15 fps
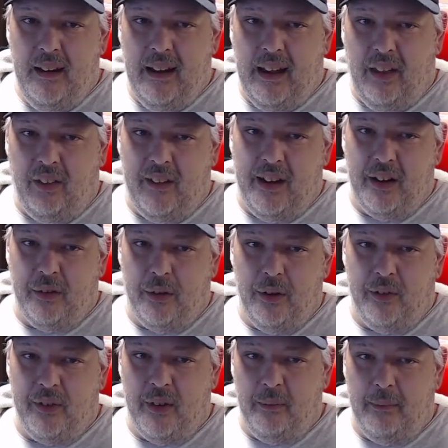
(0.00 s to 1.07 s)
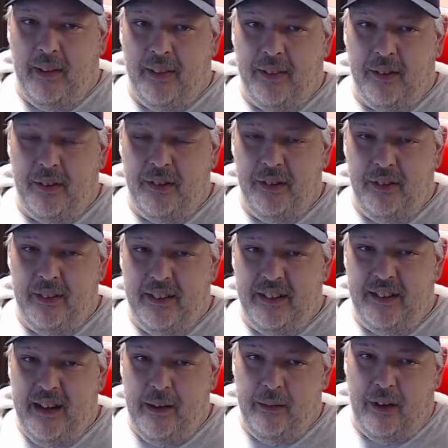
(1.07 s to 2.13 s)
I'll let it grow for a month or two and
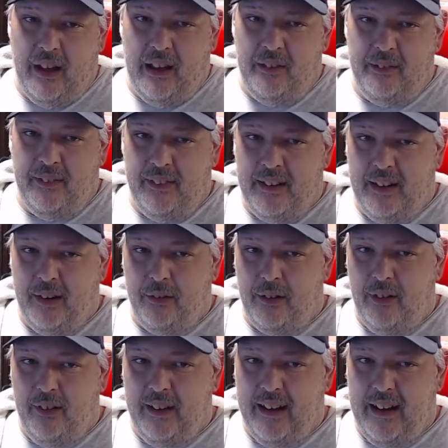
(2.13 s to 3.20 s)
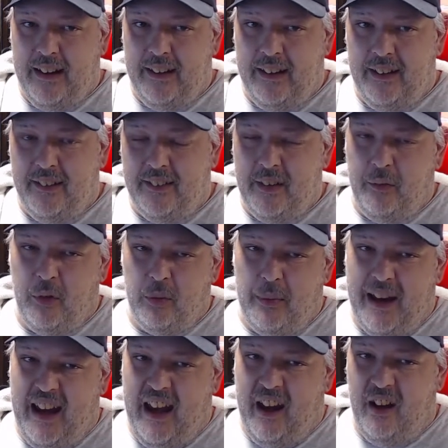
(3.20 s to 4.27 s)
shave it off and let it grow again. Same with
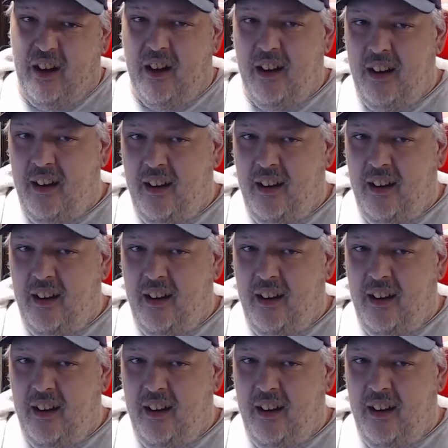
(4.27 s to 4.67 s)
my hair.